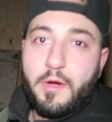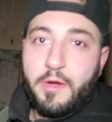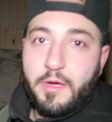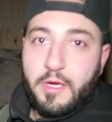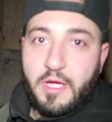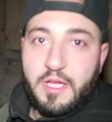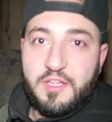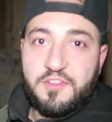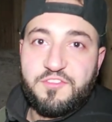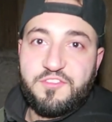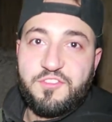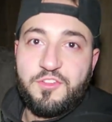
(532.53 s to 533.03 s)
All right,
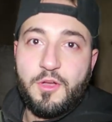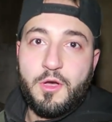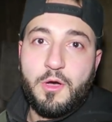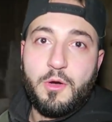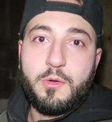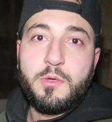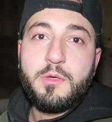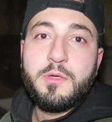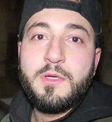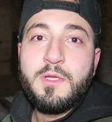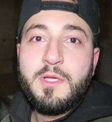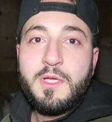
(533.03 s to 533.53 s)
guys.
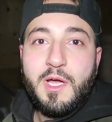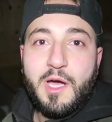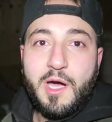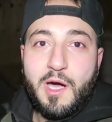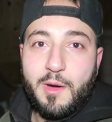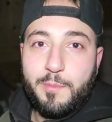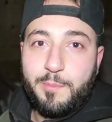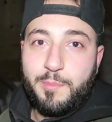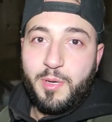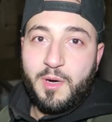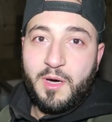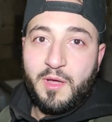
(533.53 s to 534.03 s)
So,
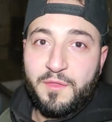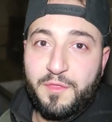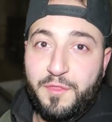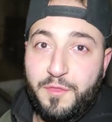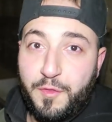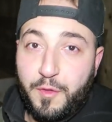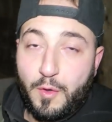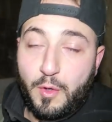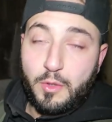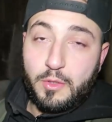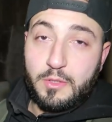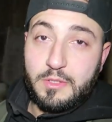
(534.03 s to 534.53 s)
upon
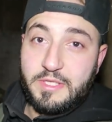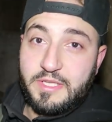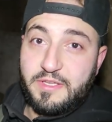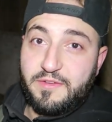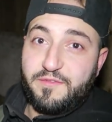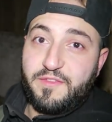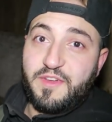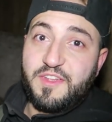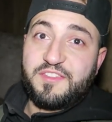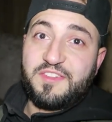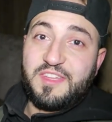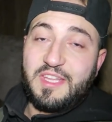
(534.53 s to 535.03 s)
thoroughly
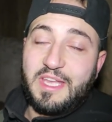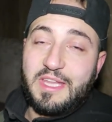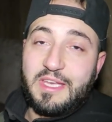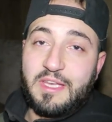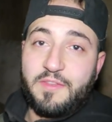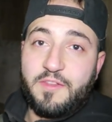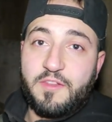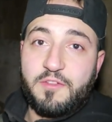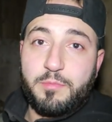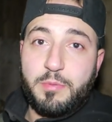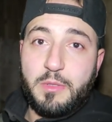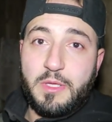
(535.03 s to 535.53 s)

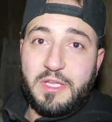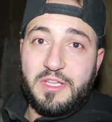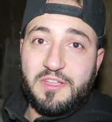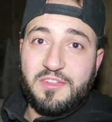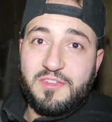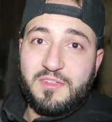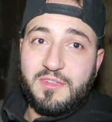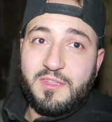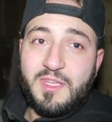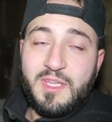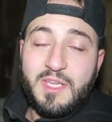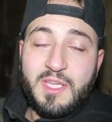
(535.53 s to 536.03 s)
investigating this
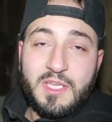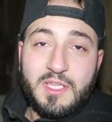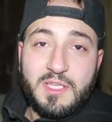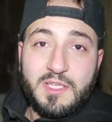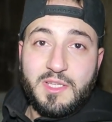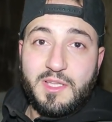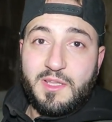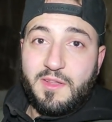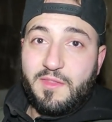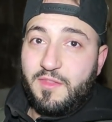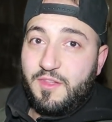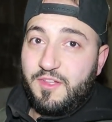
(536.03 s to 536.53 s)
place,
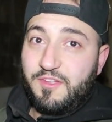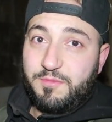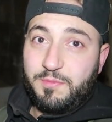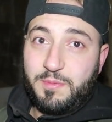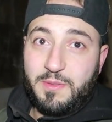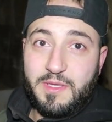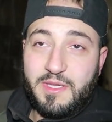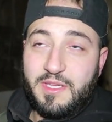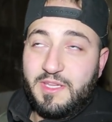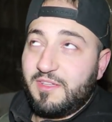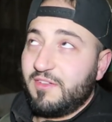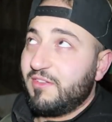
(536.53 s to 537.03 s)
this
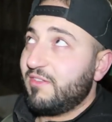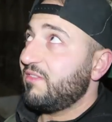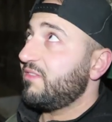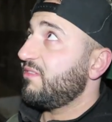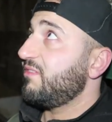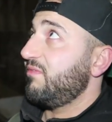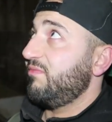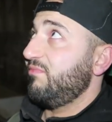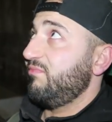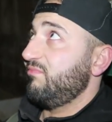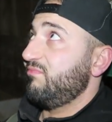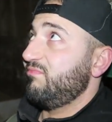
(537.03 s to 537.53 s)

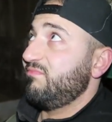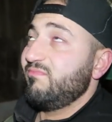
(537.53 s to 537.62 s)
place,